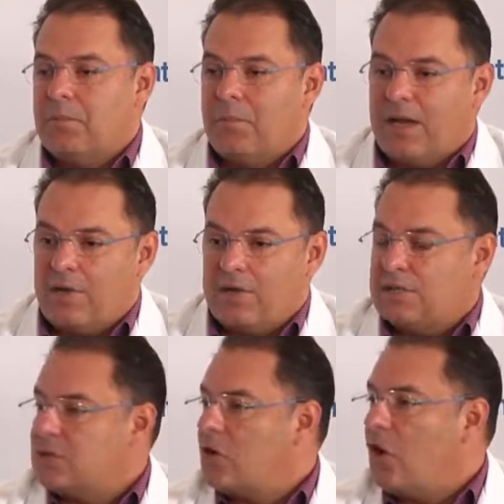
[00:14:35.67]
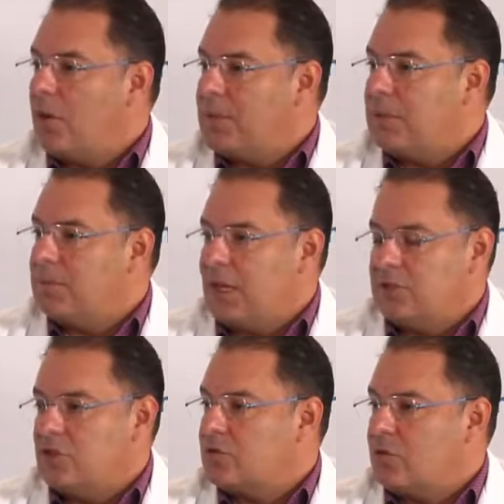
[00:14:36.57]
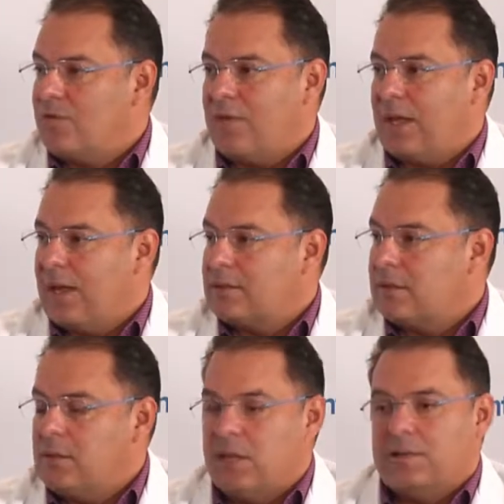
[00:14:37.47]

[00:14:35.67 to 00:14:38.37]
variants coming may just reflect